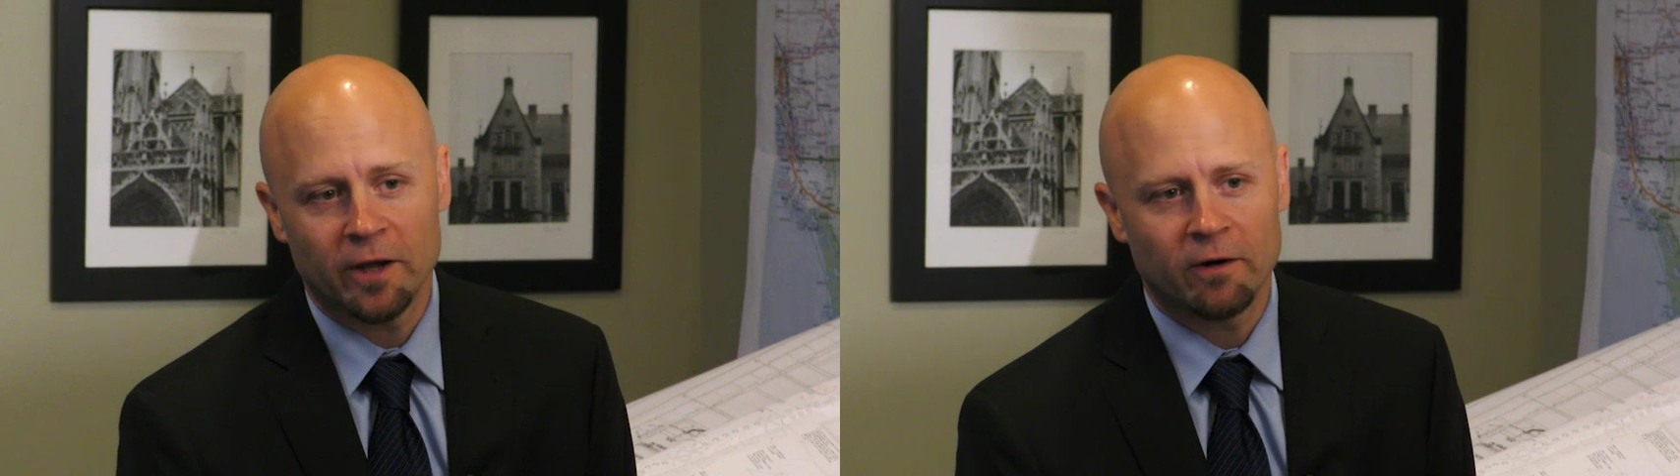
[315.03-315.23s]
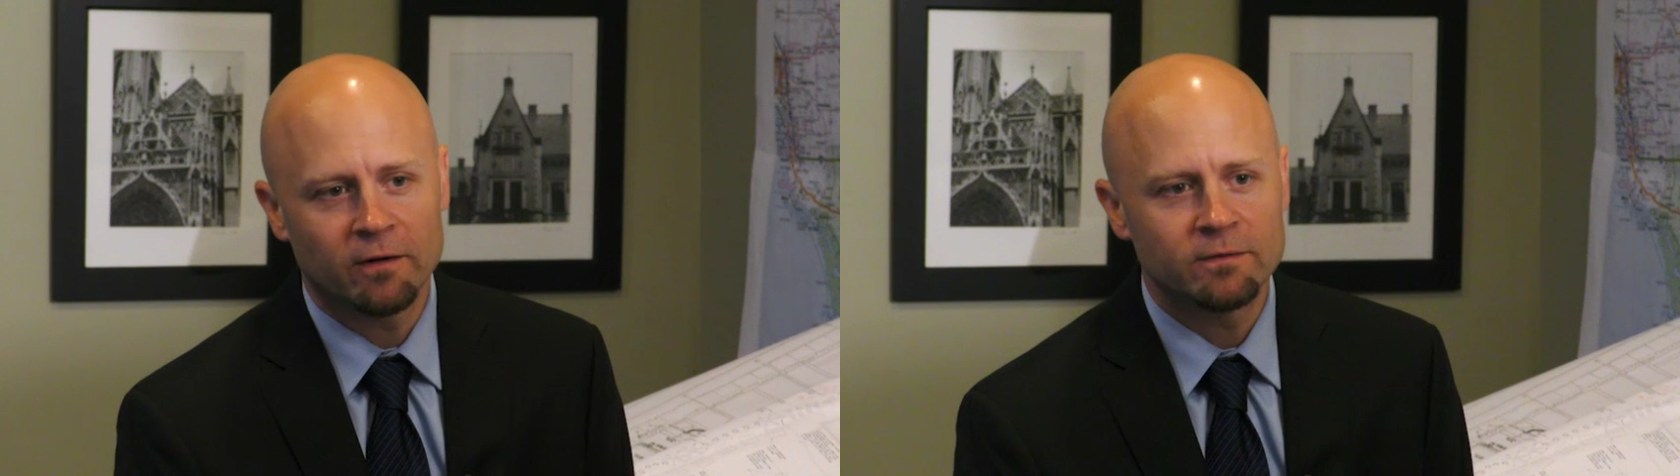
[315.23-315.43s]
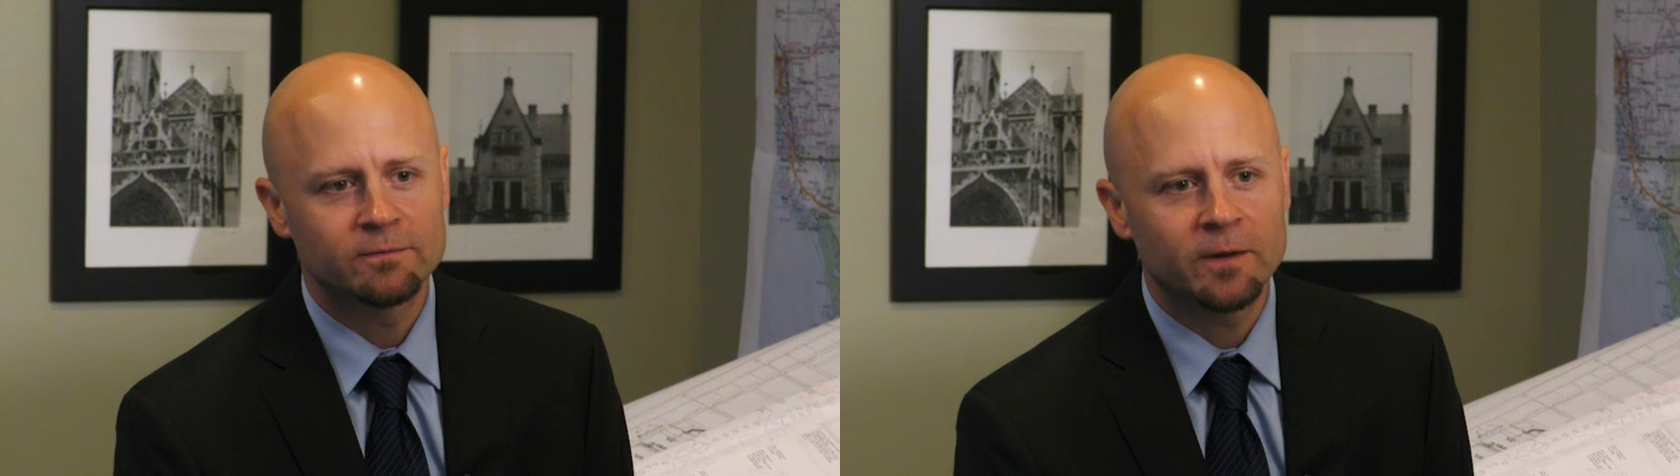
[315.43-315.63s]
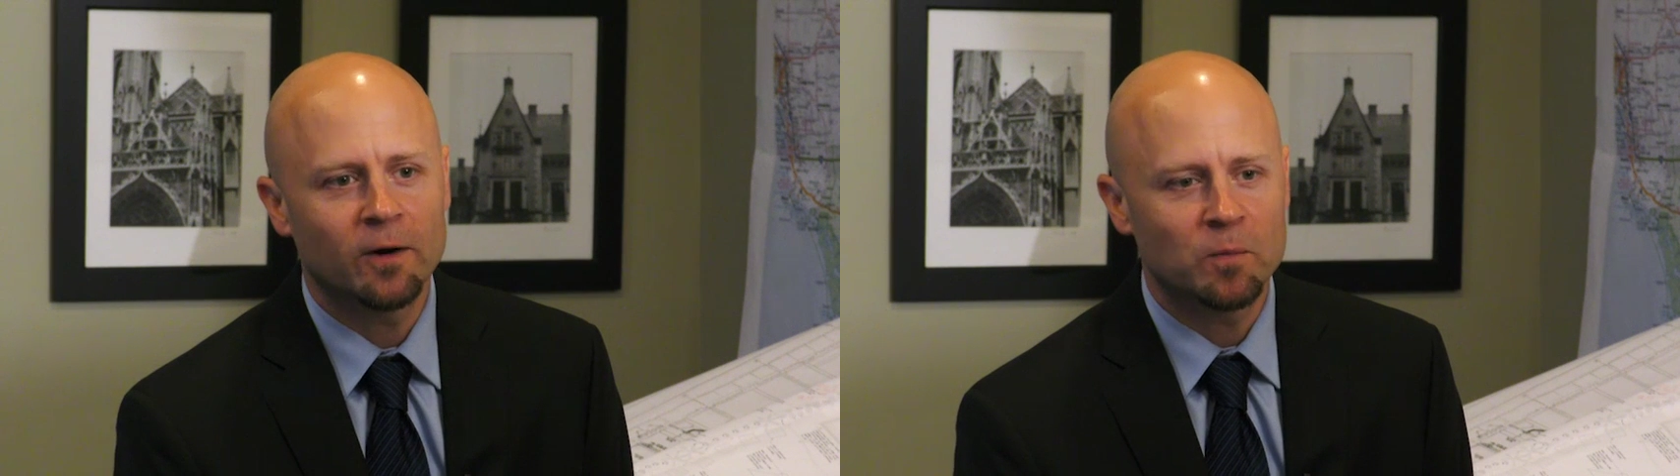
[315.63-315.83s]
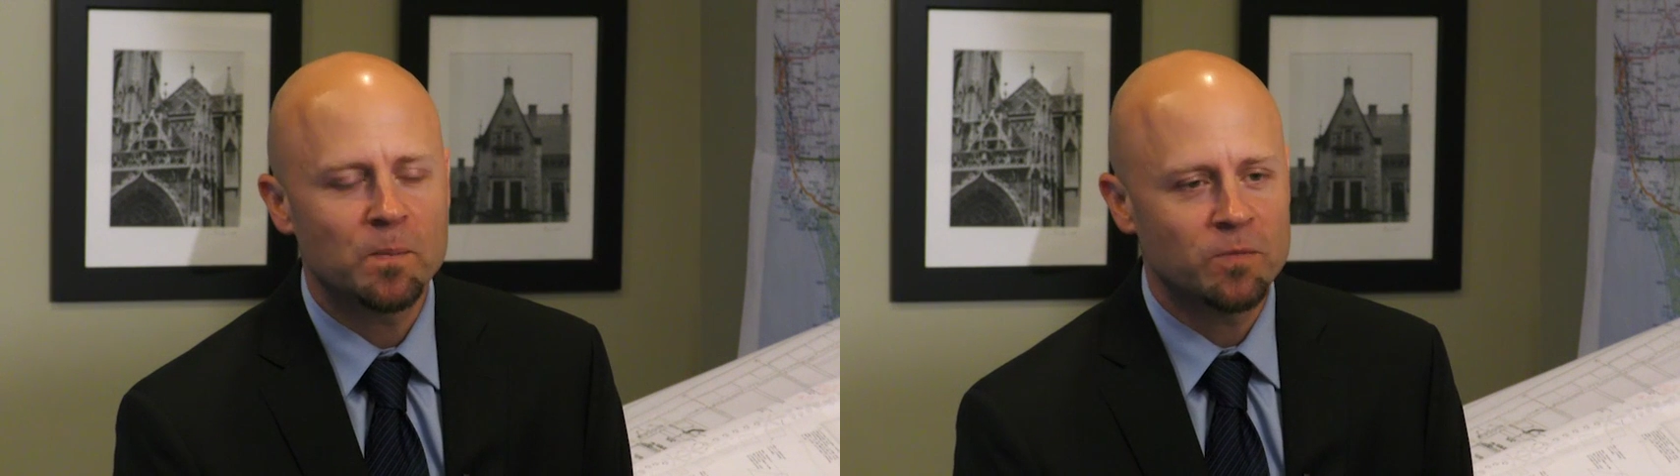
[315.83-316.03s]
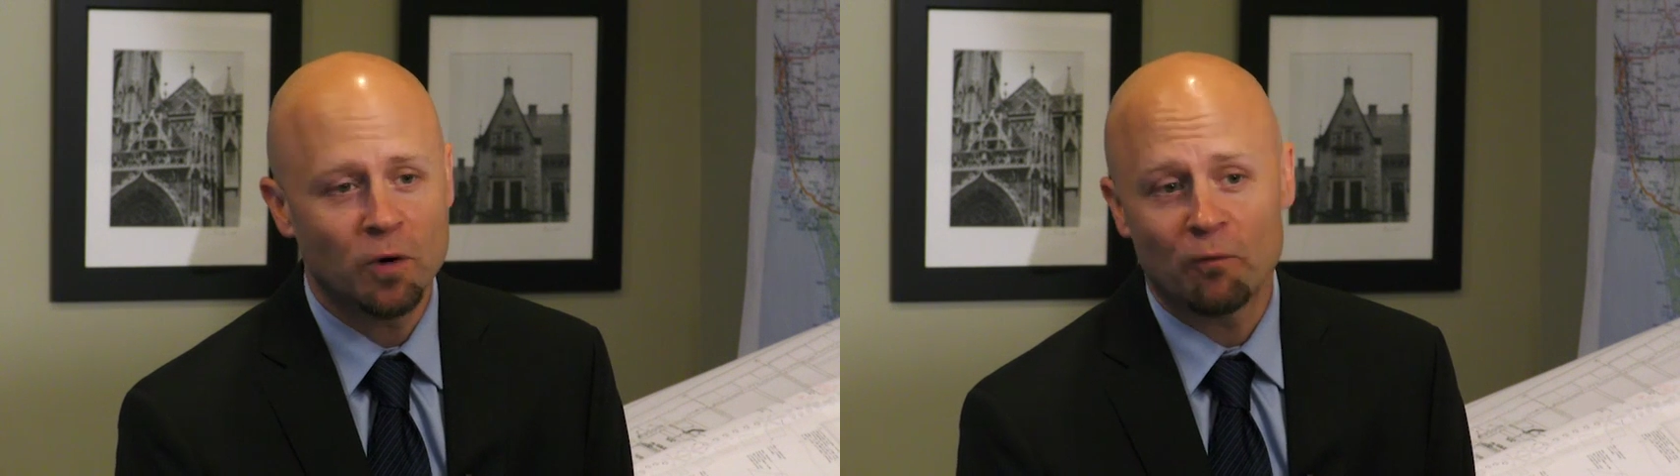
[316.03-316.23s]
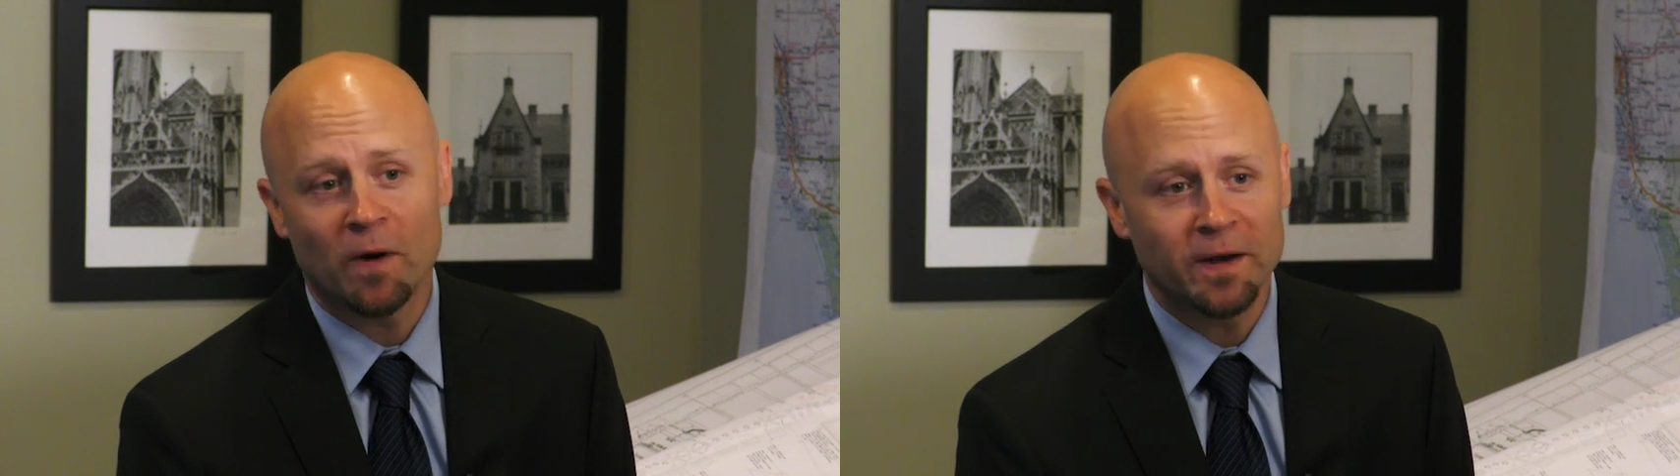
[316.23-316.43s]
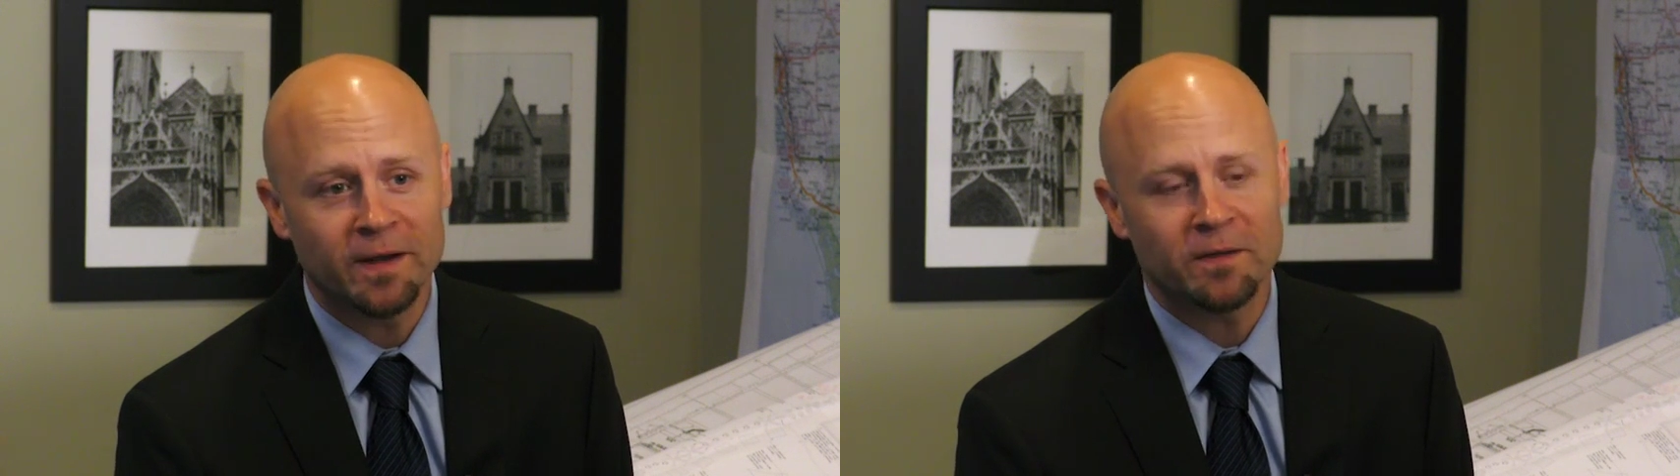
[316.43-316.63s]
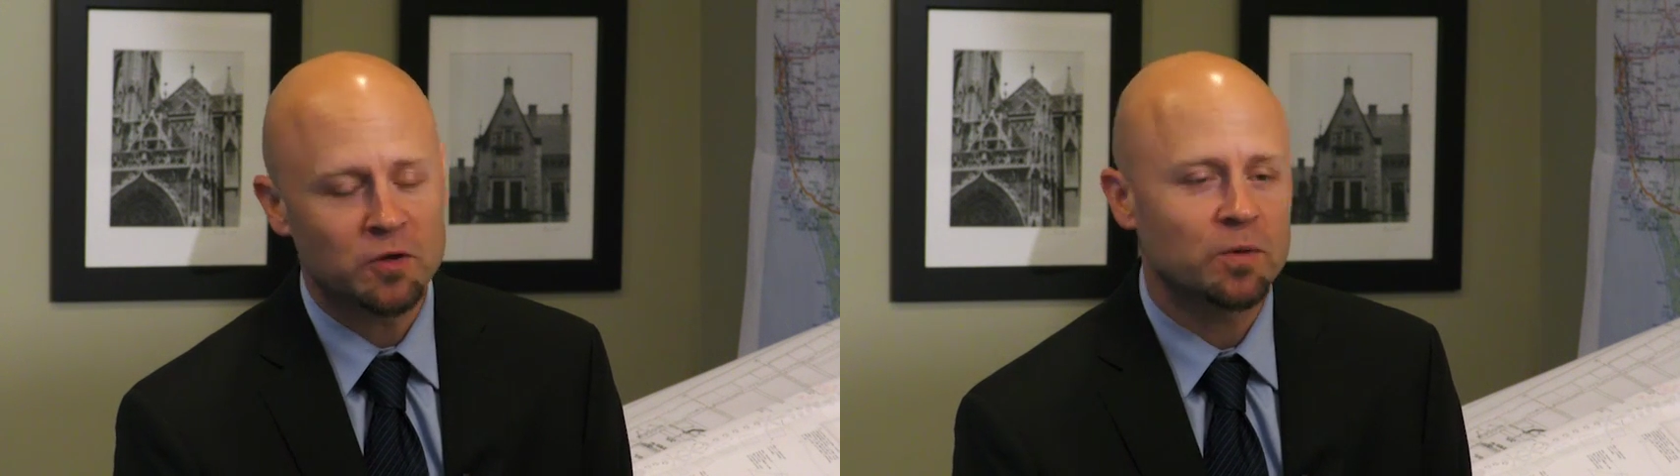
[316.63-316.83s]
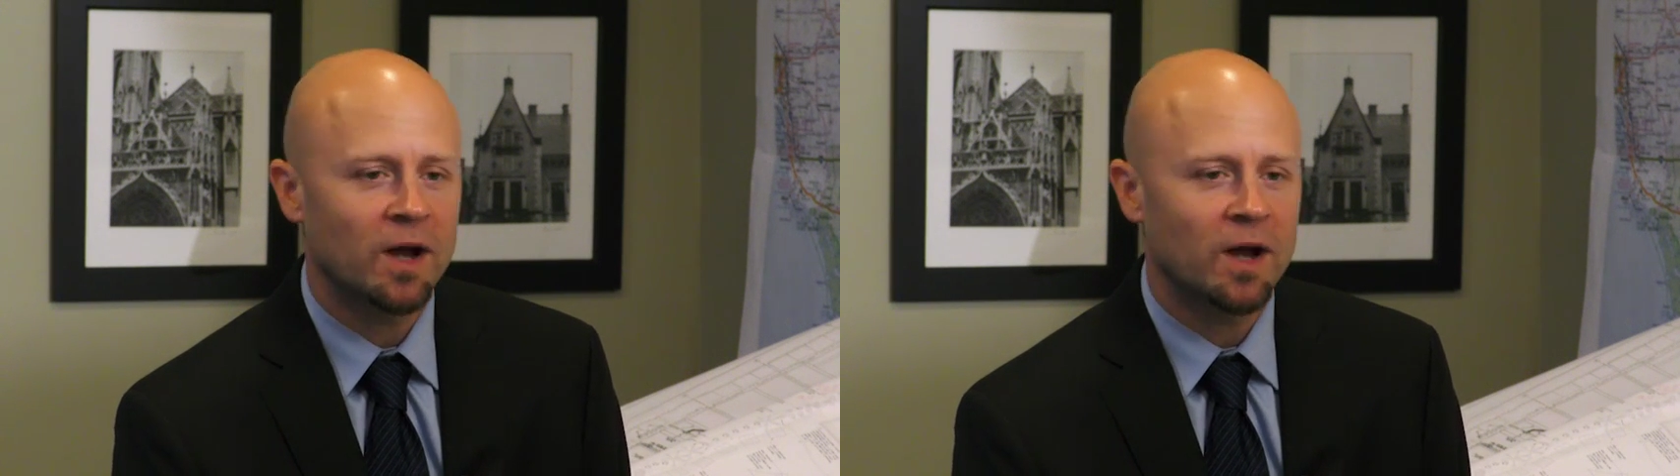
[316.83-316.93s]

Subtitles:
that are funding these